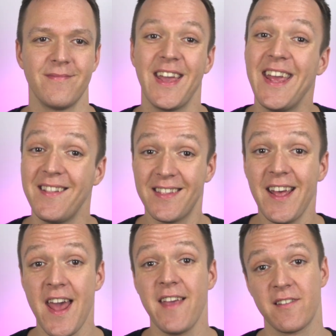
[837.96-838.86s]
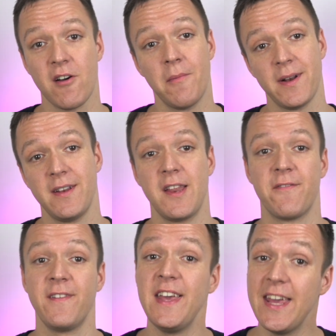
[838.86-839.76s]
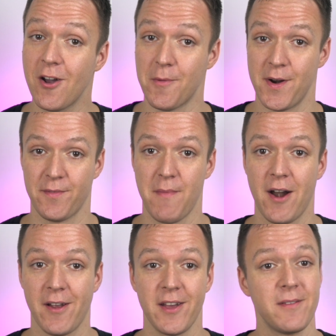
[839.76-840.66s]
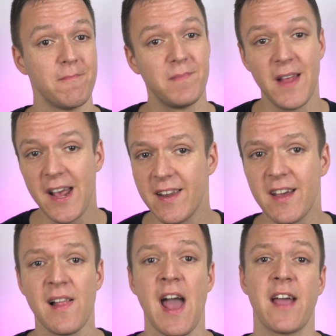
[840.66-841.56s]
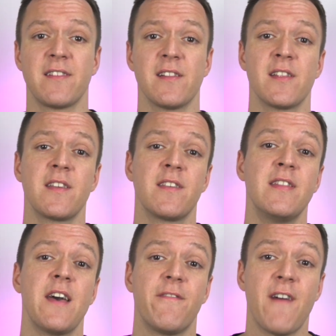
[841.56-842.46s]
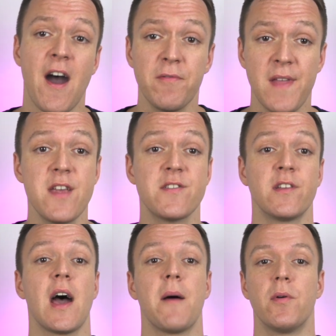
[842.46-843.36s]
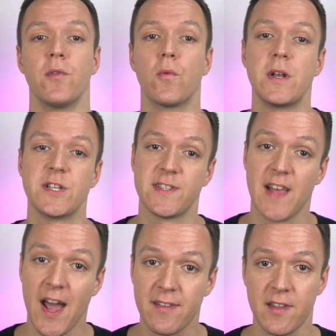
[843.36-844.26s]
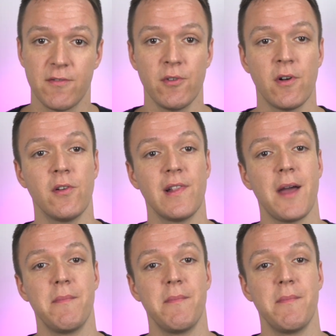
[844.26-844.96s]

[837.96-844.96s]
In today's competitive e-commerce market, technical excellence is the foundation upon which successful online